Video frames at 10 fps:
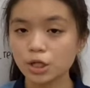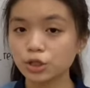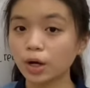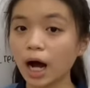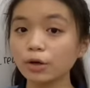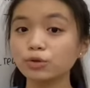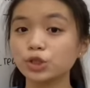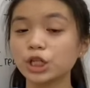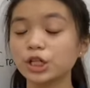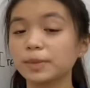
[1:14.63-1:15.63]
So how to
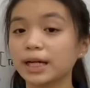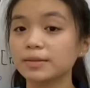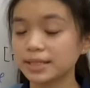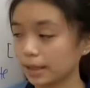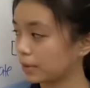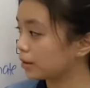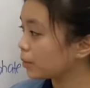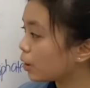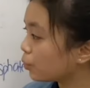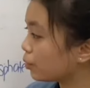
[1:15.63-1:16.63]
change it become stable?
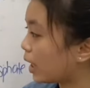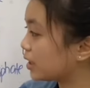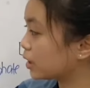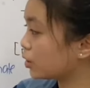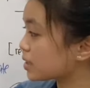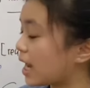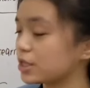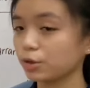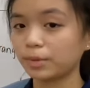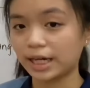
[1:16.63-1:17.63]
We will undergo
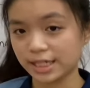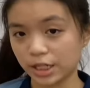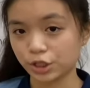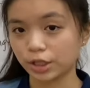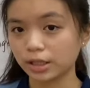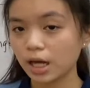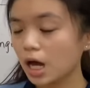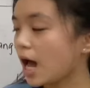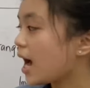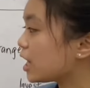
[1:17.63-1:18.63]
isomerization.
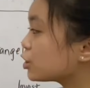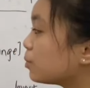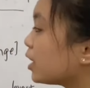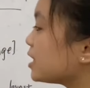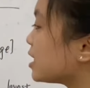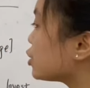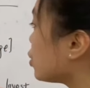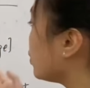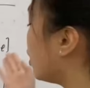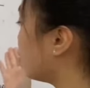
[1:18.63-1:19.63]
Isomerization
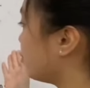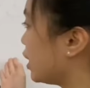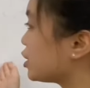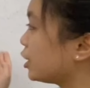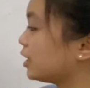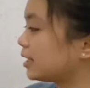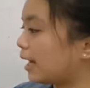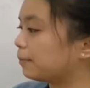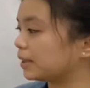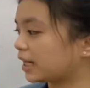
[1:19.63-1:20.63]
will arrange it
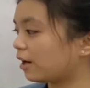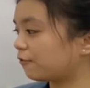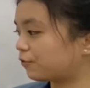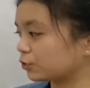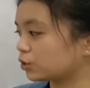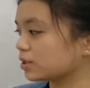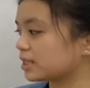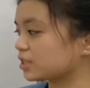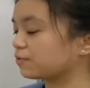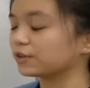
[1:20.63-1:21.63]
and become fructose
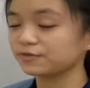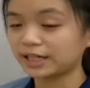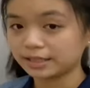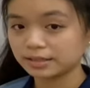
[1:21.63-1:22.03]
6-phosphate.